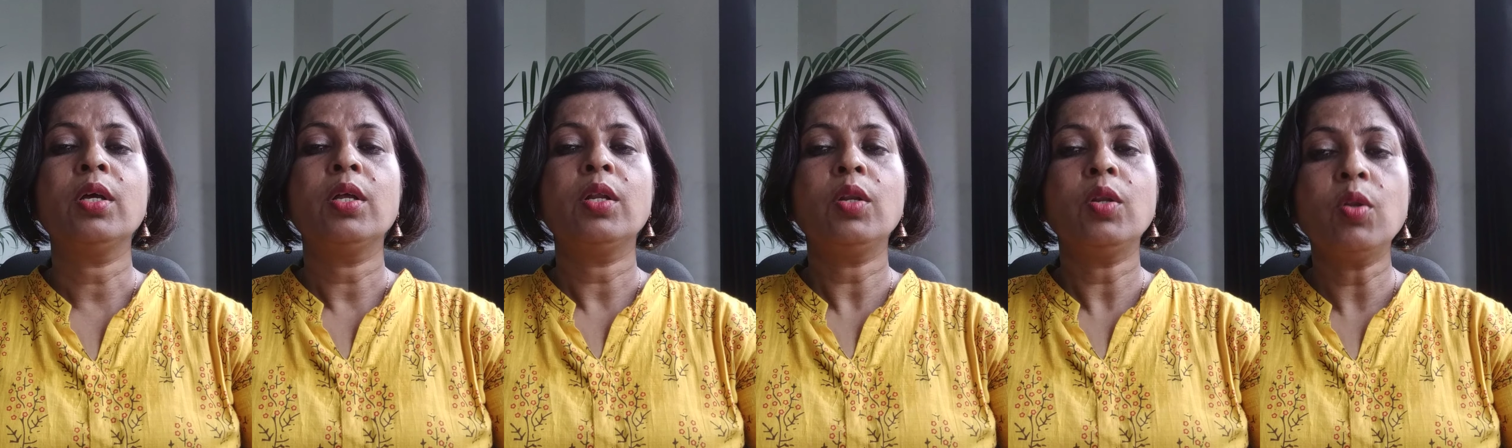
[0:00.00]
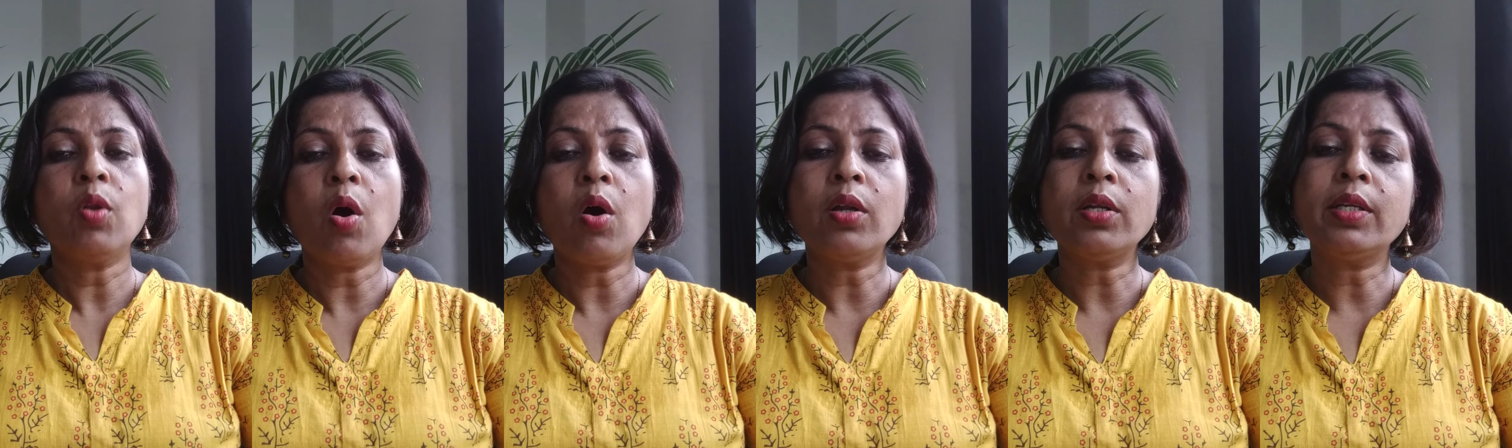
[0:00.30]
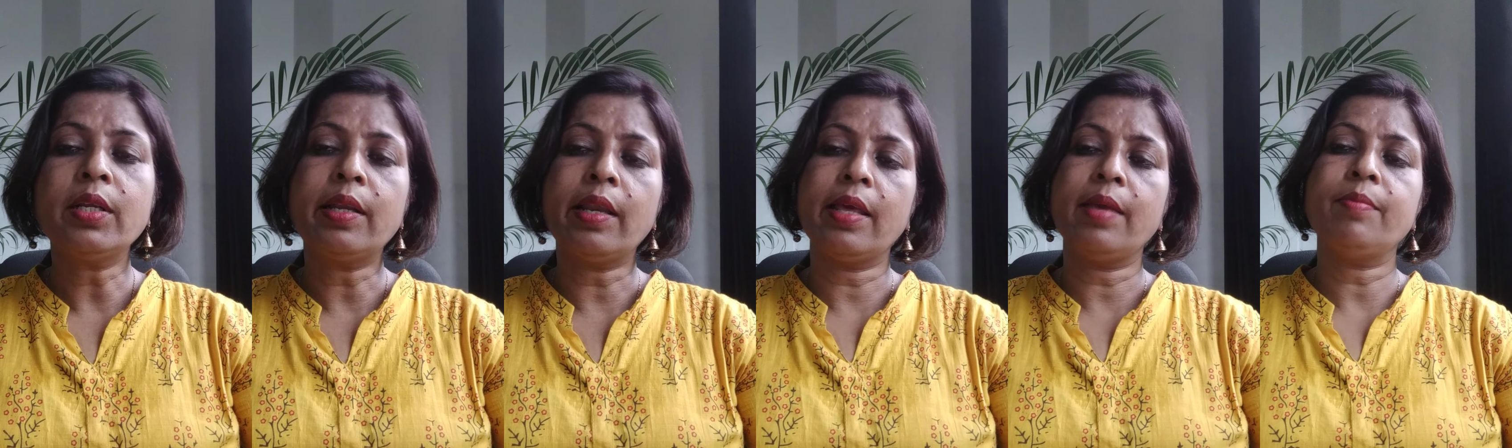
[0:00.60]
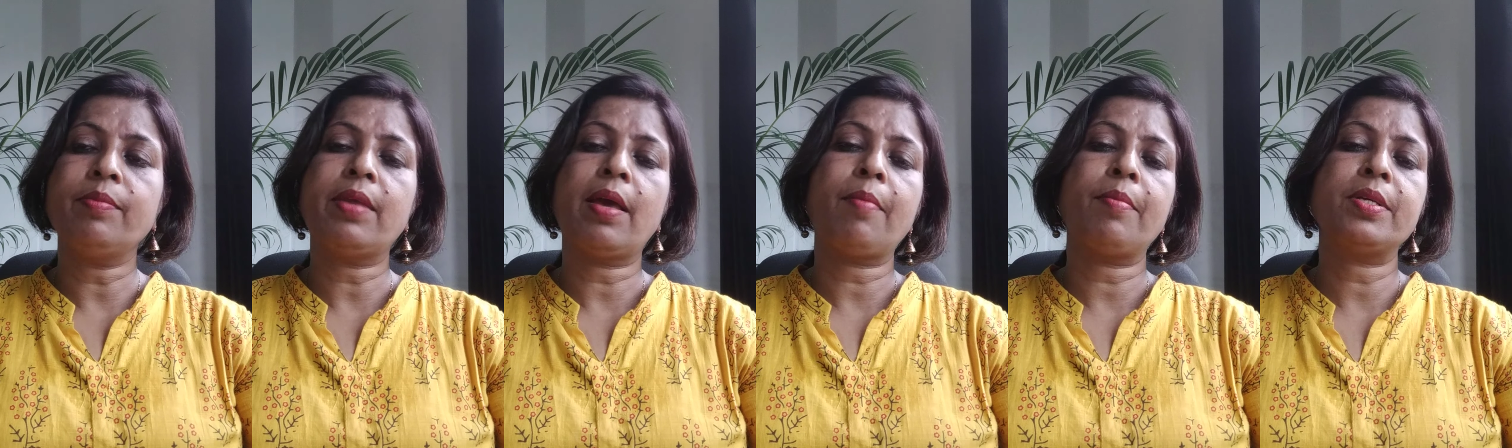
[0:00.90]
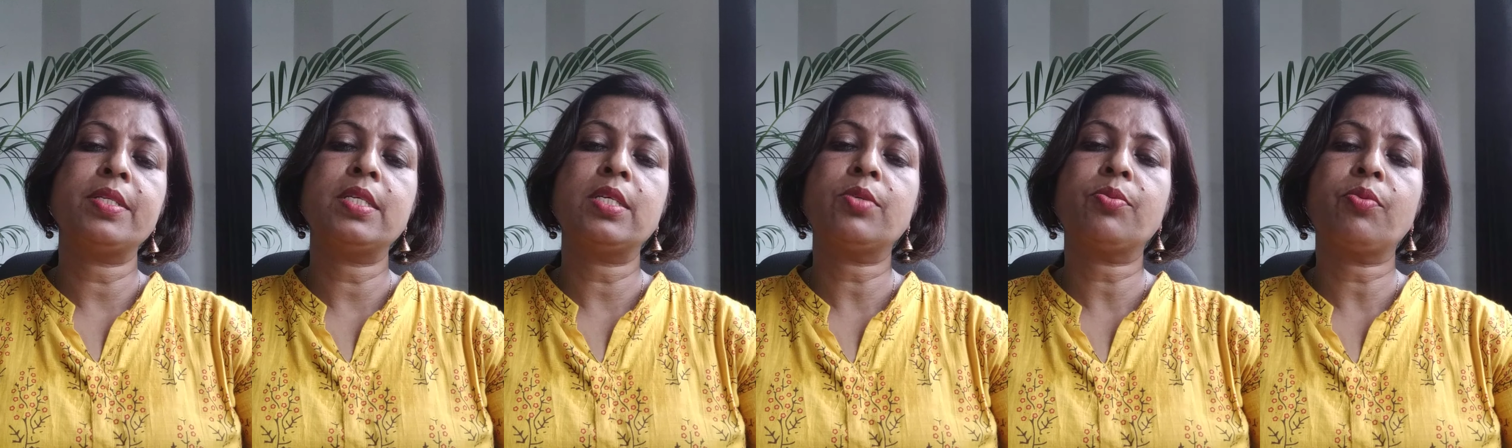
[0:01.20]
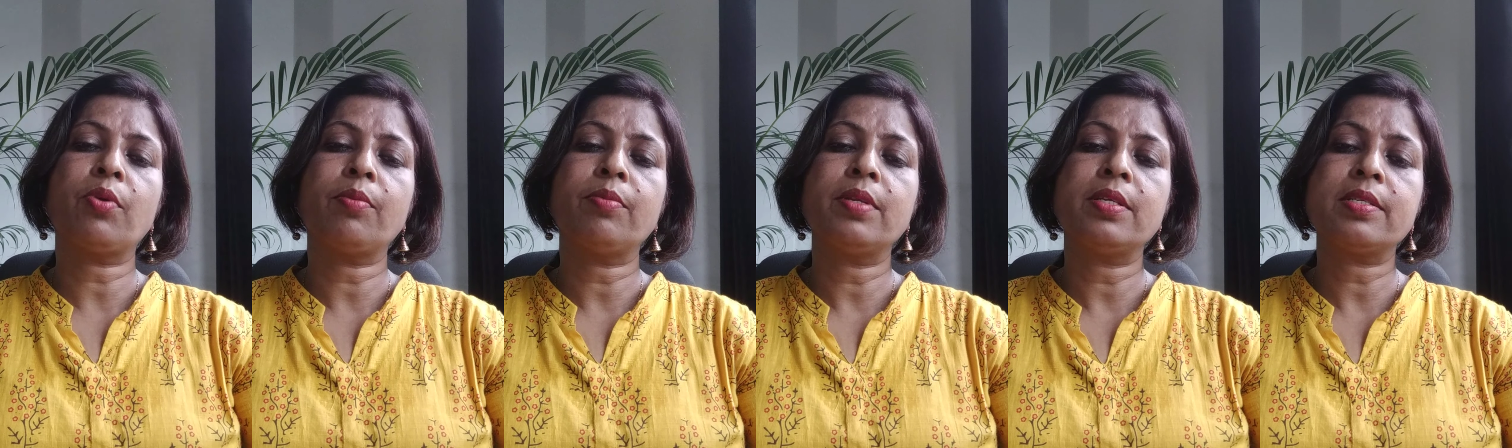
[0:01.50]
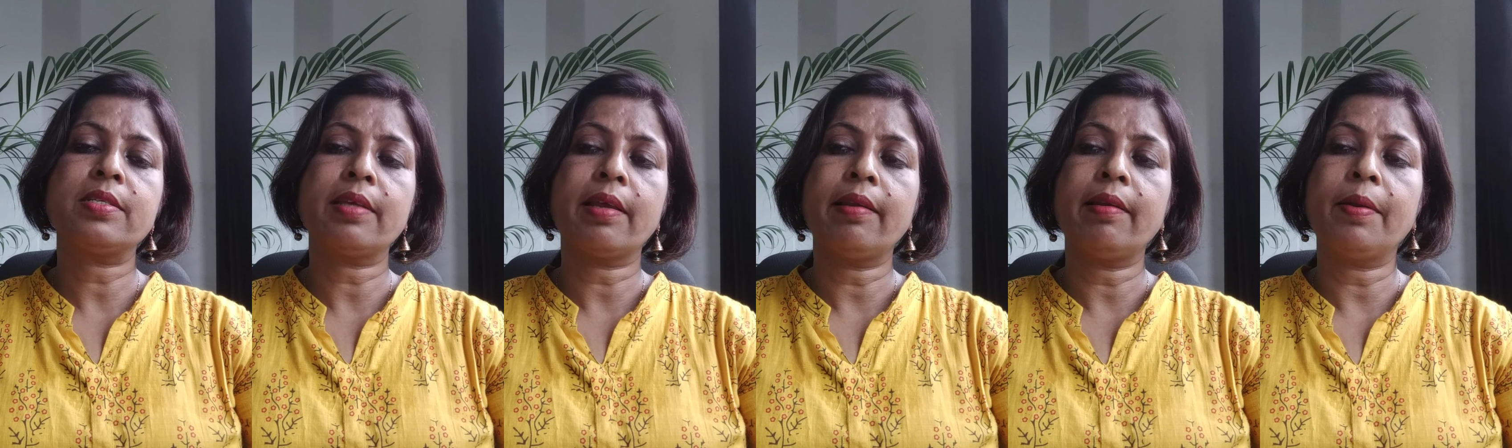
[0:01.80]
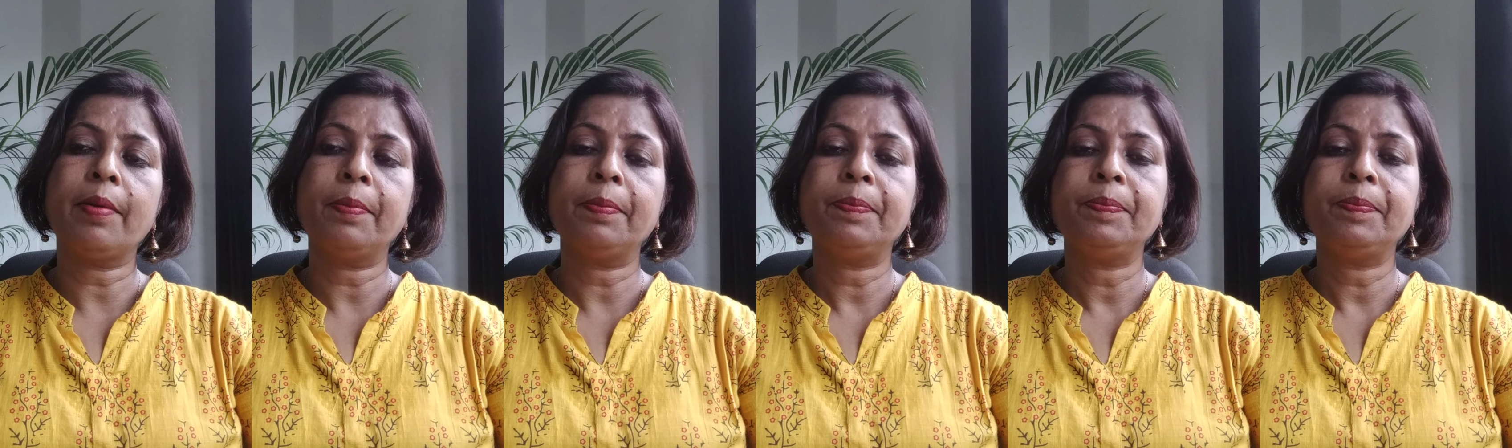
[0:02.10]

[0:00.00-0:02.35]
not claim damages from the seller.